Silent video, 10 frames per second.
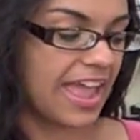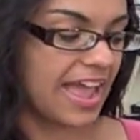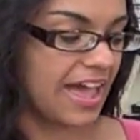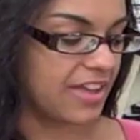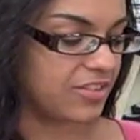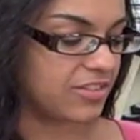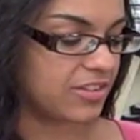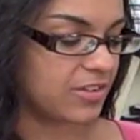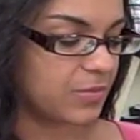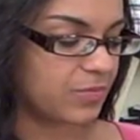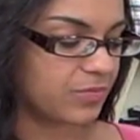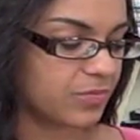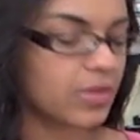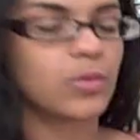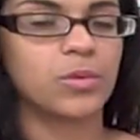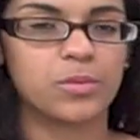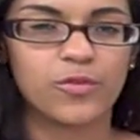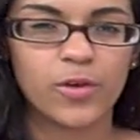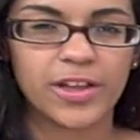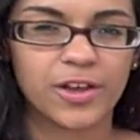And
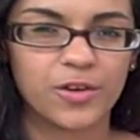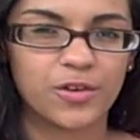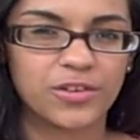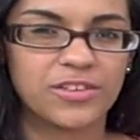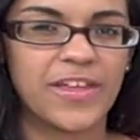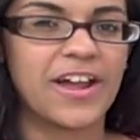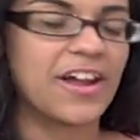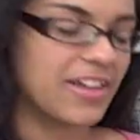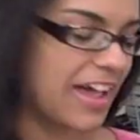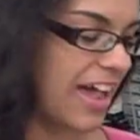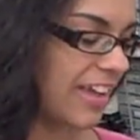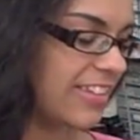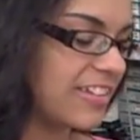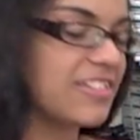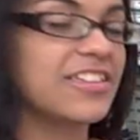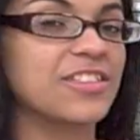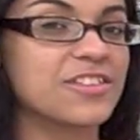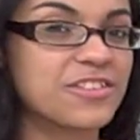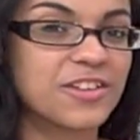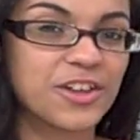before I go there, I'd like to say
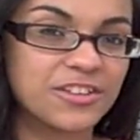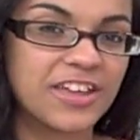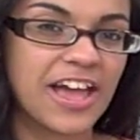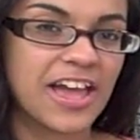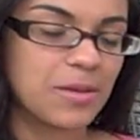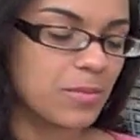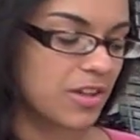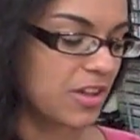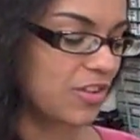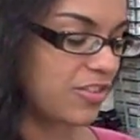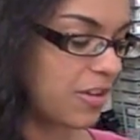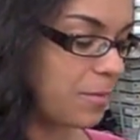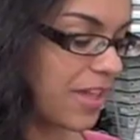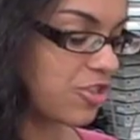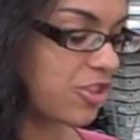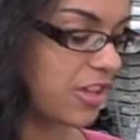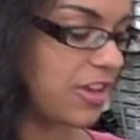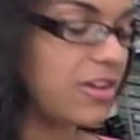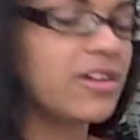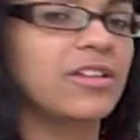this is a good time to
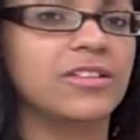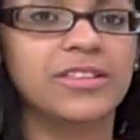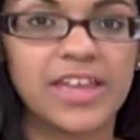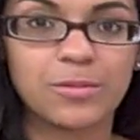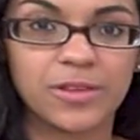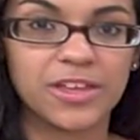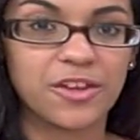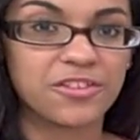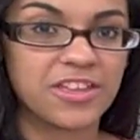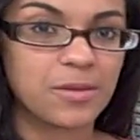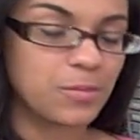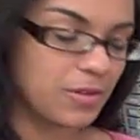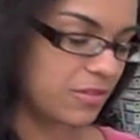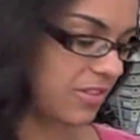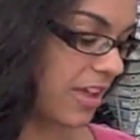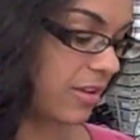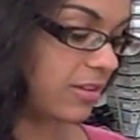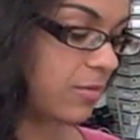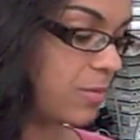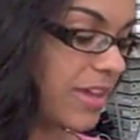mention labeling your samples
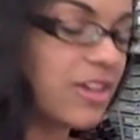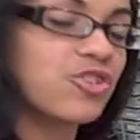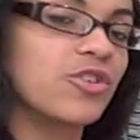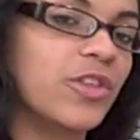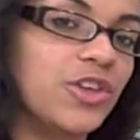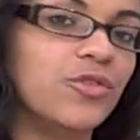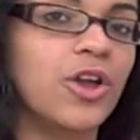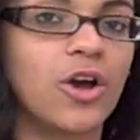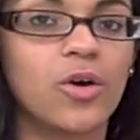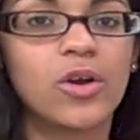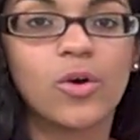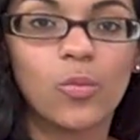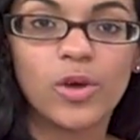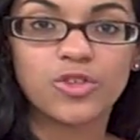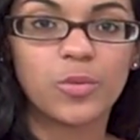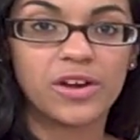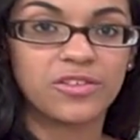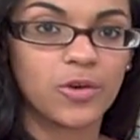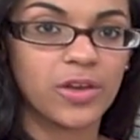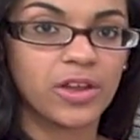and making sure that you know which one is
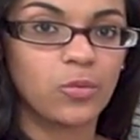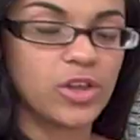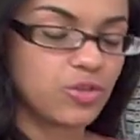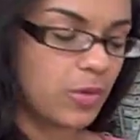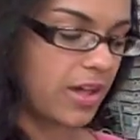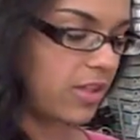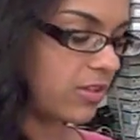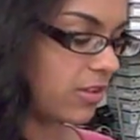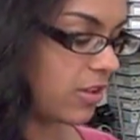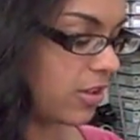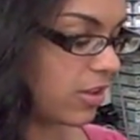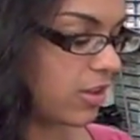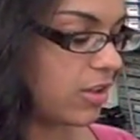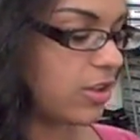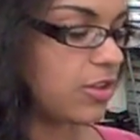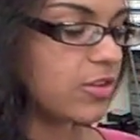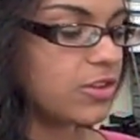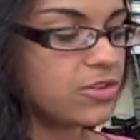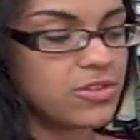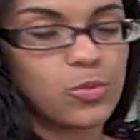going in which well. You can
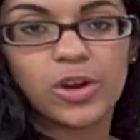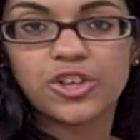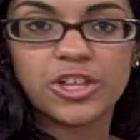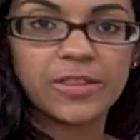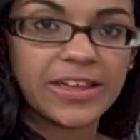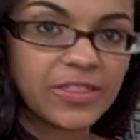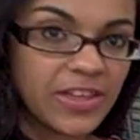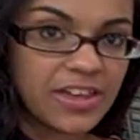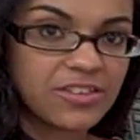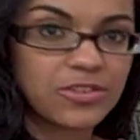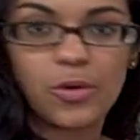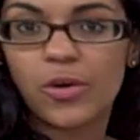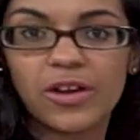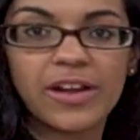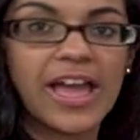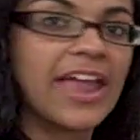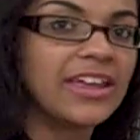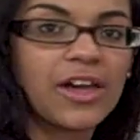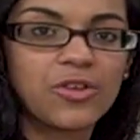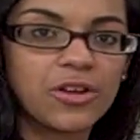use a worksheet like this or
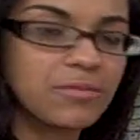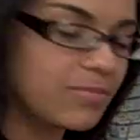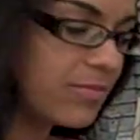any other